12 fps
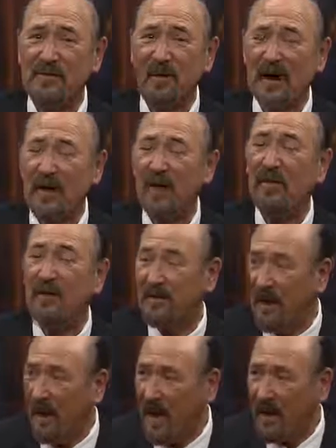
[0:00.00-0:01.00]
find out that
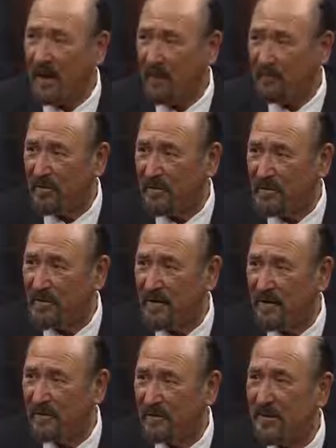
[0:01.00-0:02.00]
I come from New
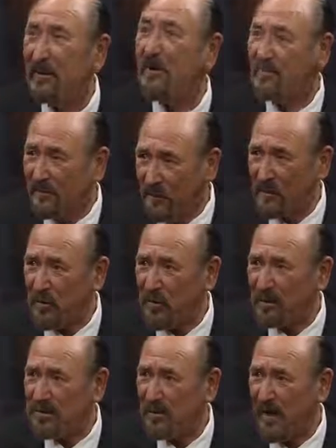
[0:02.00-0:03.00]
Zealand, first
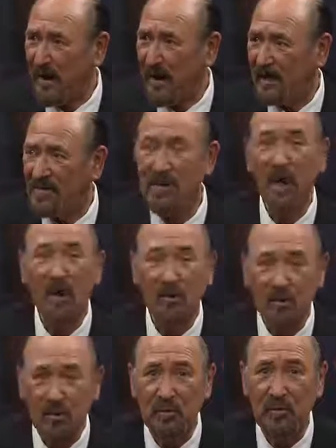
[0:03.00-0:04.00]
question they ask,
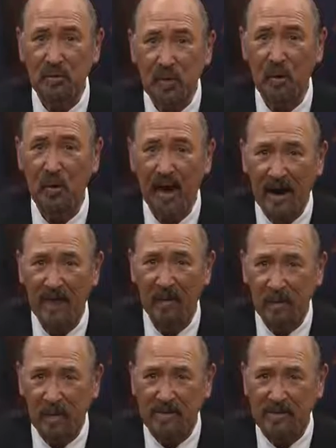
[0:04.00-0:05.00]
do you know Alan
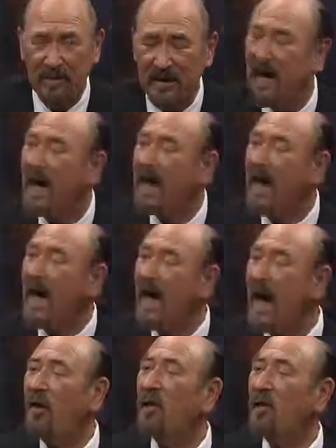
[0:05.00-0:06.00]
Watson? Now,
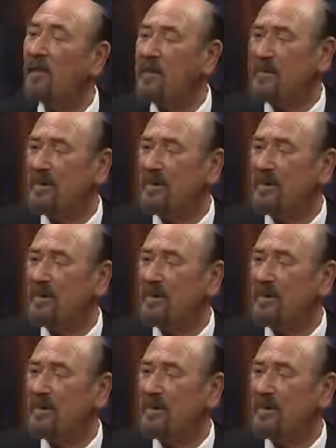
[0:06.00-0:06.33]
how do all these